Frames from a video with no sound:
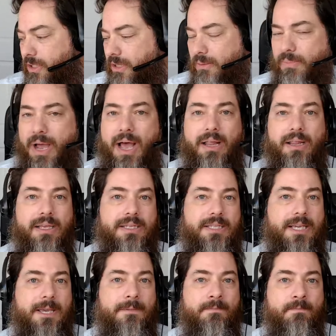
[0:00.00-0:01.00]
to the
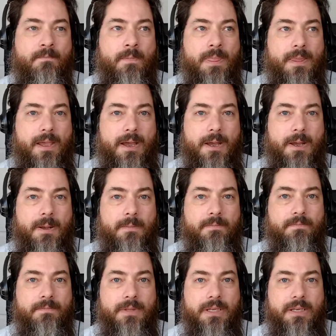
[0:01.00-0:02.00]
policy.
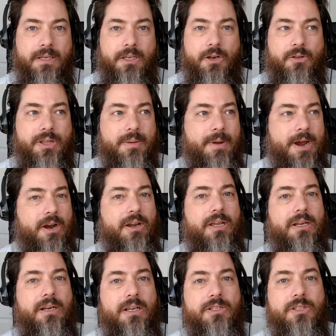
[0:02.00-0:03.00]
You know, the
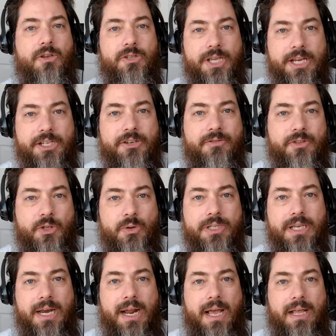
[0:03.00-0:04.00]
American Association of
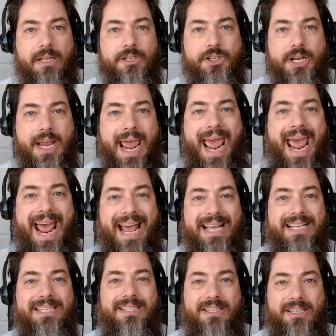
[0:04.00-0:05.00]
Suicidology
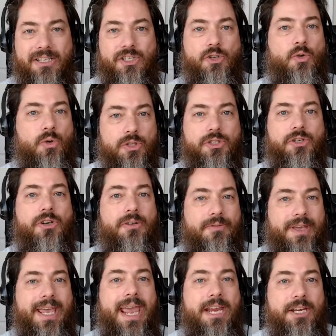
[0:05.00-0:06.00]
has the school
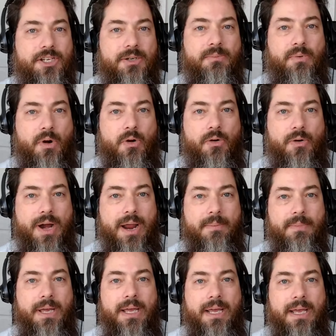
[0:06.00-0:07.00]
certification
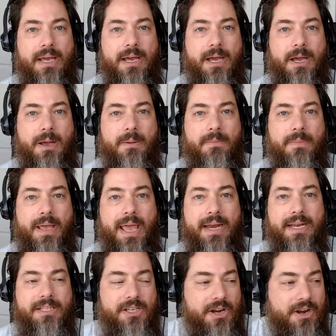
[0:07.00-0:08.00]
program,
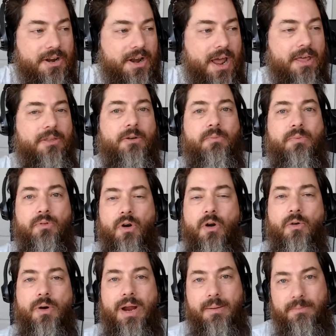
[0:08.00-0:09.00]
and it's another
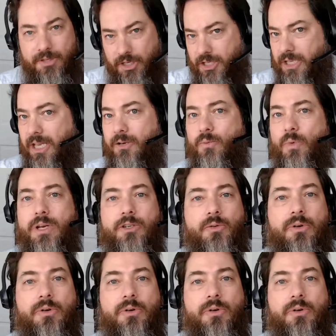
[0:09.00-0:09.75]
program, just like what